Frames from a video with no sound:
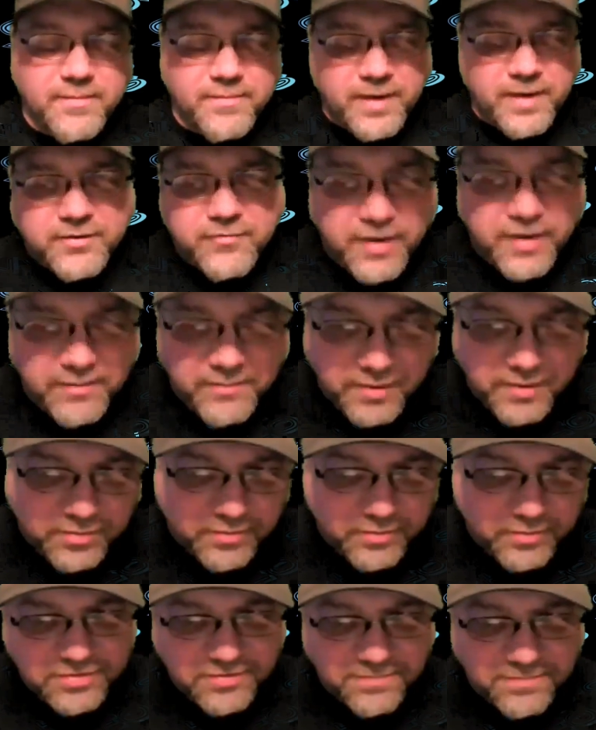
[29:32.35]
My
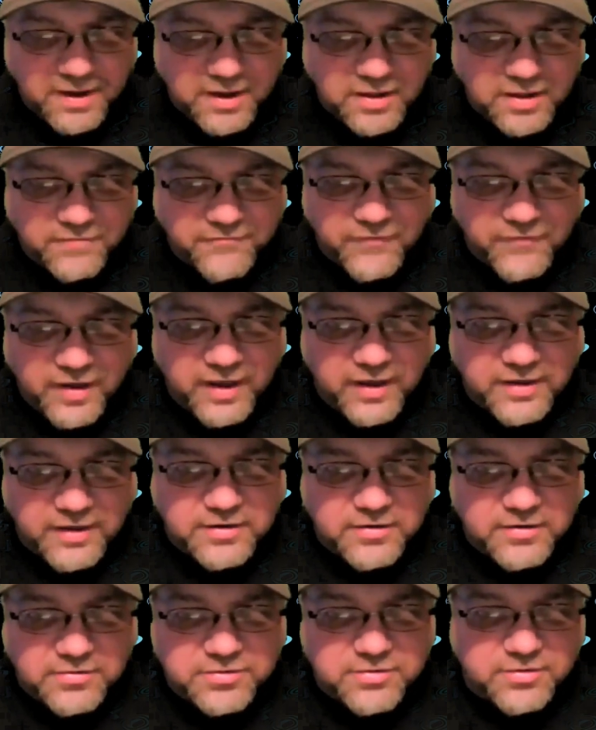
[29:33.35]
grandmother was the biggest fan
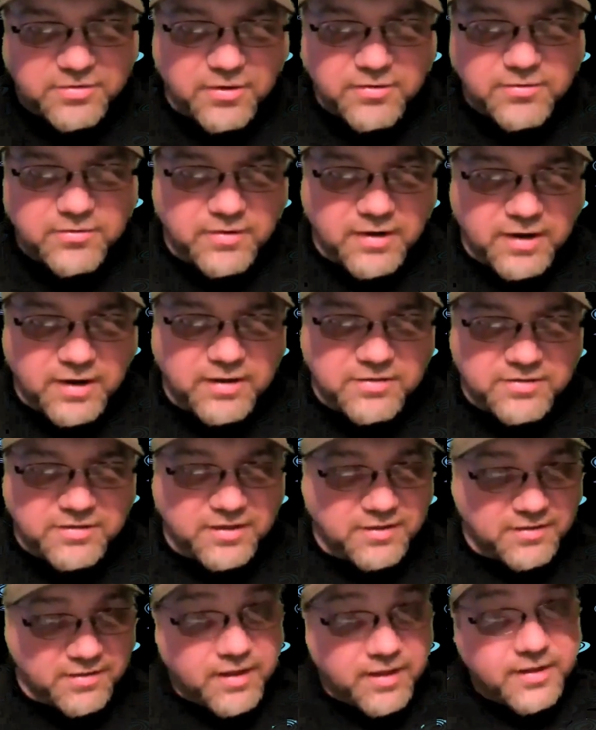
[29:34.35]
and used to go
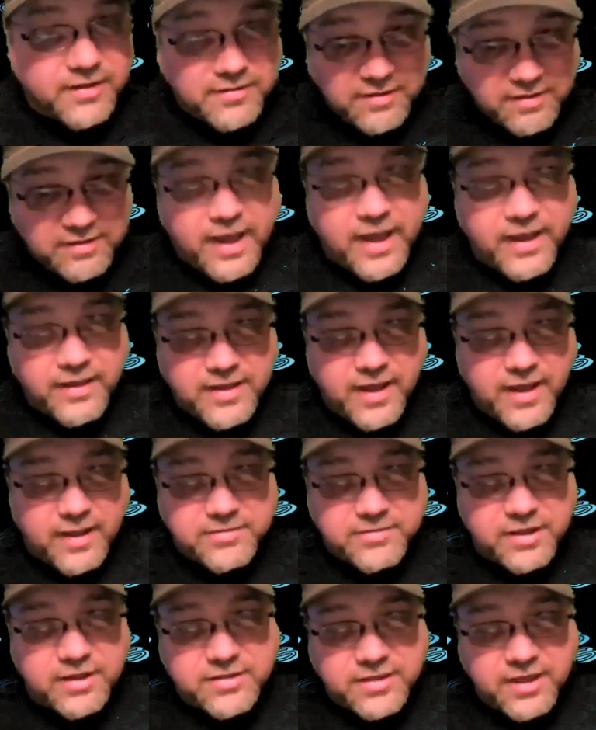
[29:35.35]
crazy. Nine
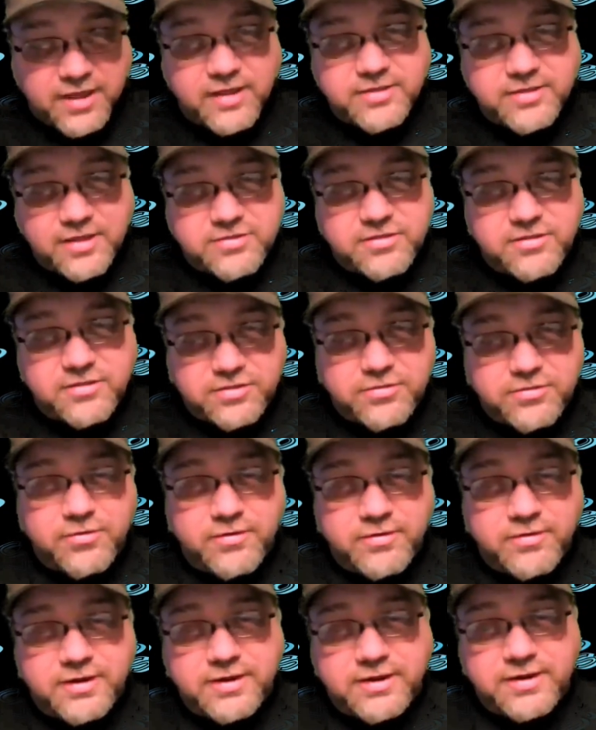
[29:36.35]
times out of ten, that's a
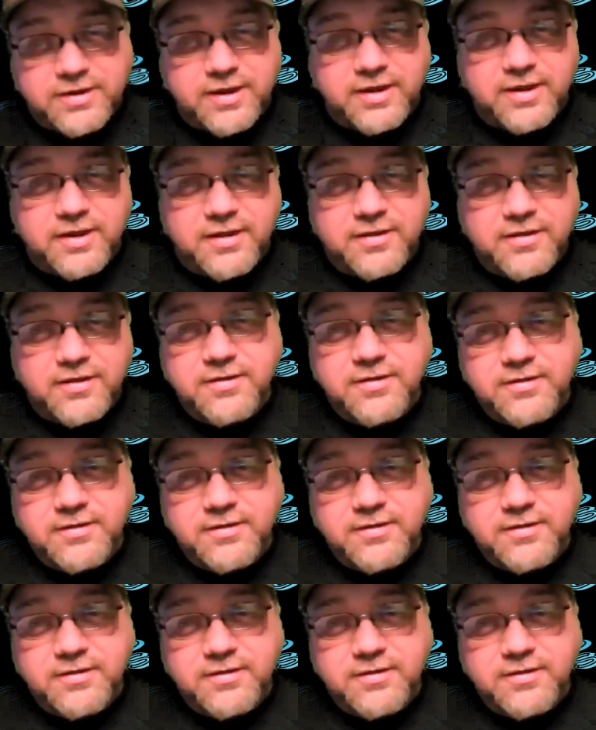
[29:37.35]
story you hear.